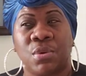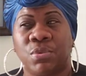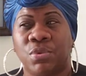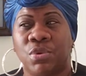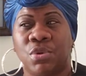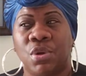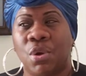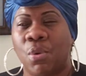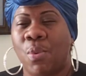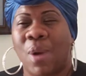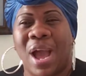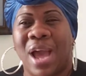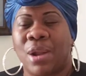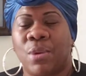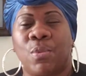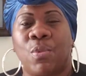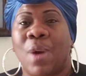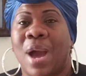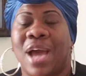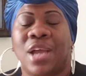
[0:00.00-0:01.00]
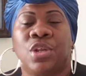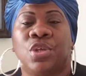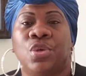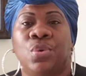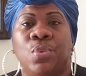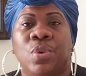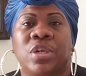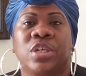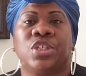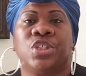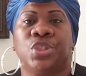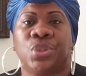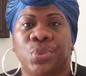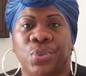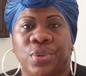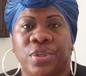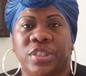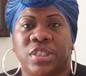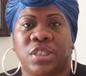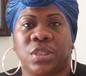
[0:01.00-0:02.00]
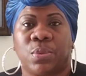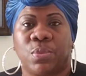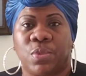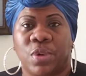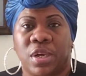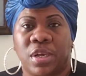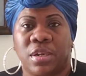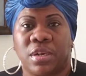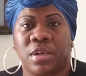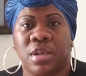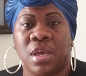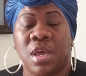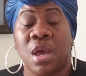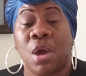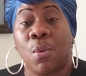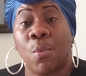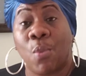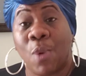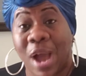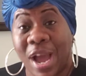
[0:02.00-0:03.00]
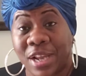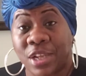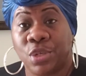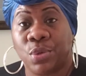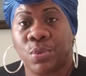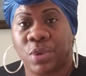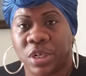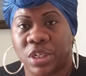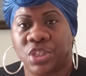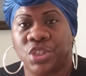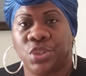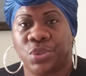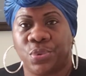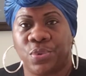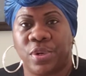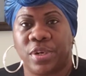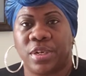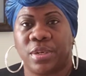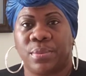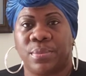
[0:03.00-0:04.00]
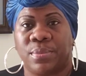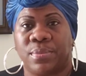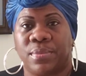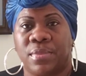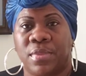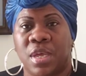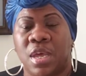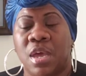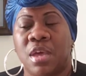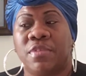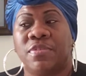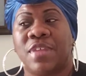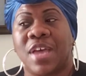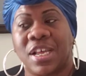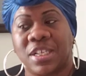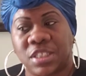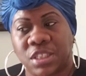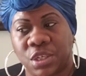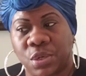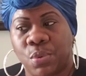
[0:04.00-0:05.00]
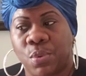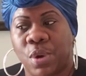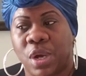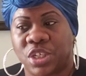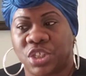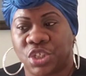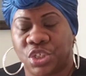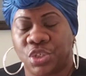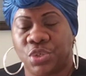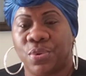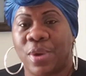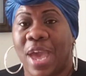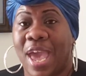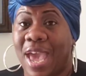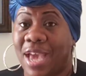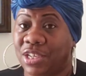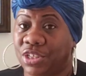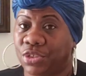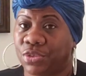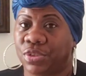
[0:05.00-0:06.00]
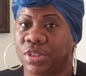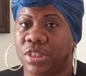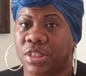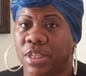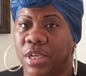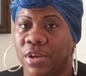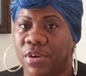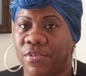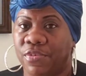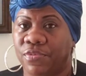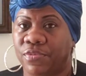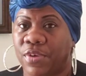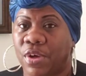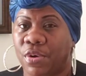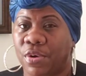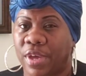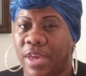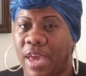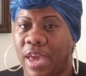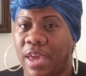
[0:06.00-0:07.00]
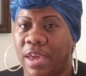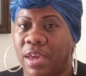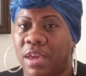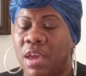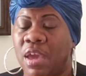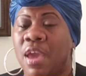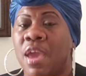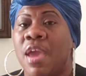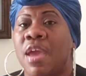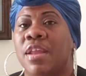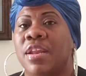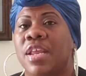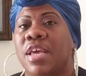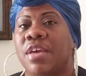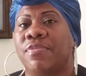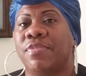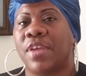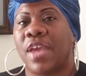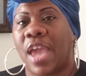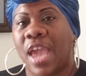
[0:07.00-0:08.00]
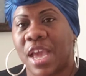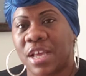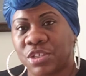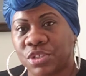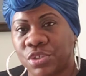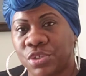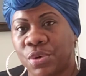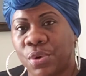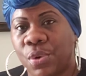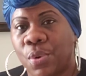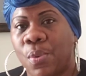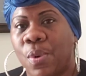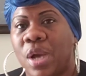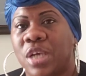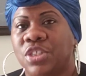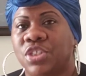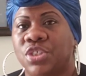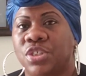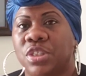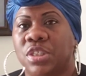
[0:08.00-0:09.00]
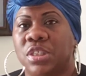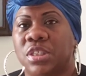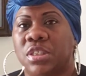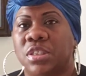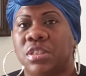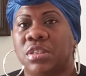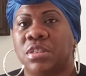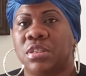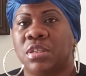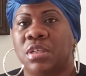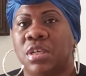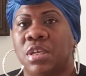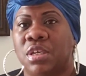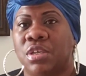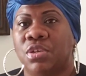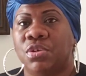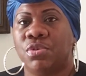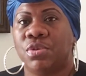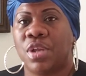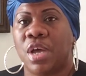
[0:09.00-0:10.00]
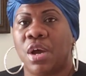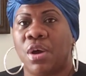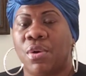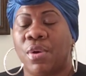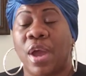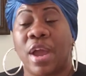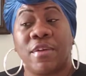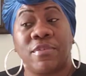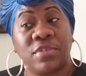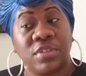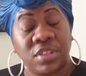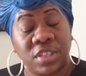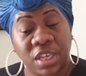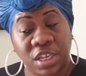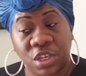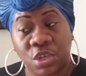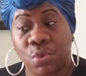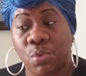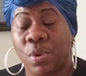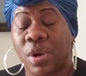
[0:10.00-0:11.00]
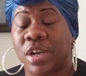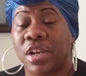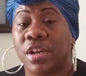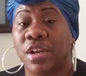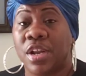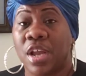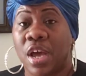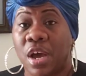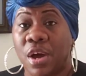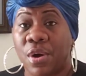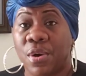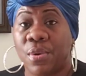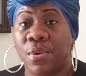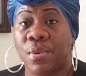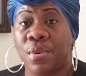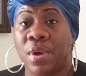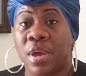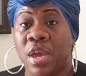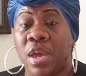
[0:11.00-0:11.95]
You know, why, why do you want to join someone? Why do you want to join them? That's the question you ask yourself, okay? Now, if they answer your questions, you know everything you want to know,